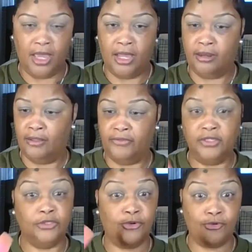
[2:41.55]
And
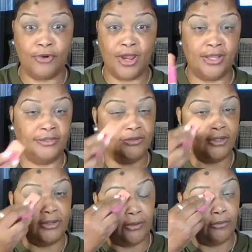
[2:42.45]
these are great.
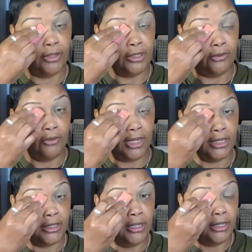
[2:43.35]
They're really great.